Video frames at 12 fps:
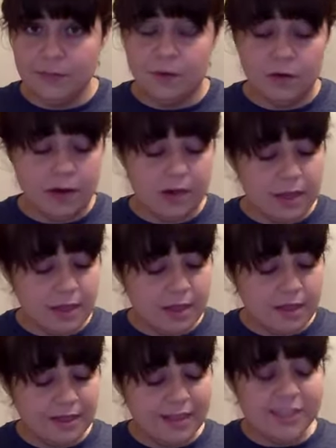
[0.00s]
All right,
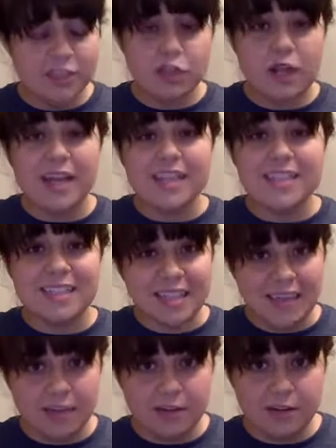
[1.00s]
let's try it
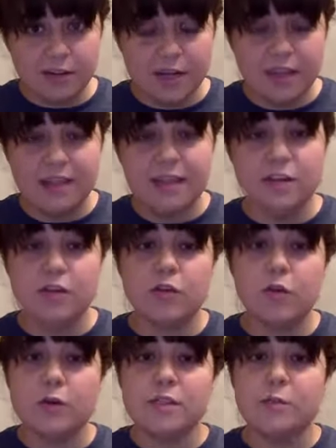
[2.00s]
together, and then
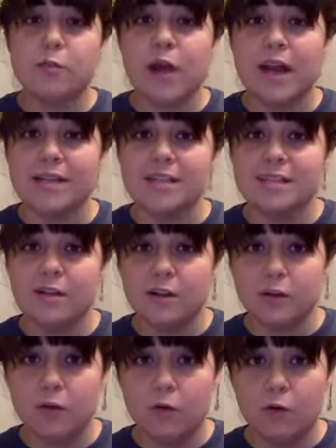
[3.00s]
you're going to practice it
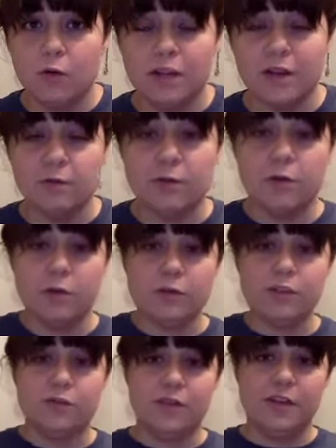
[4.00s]
on your own and
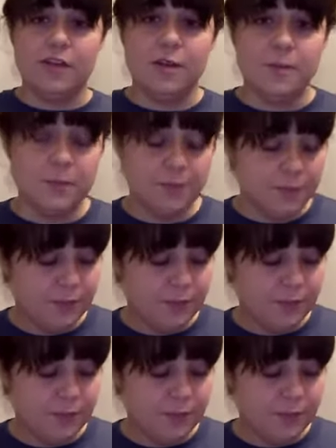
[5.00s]
record your video.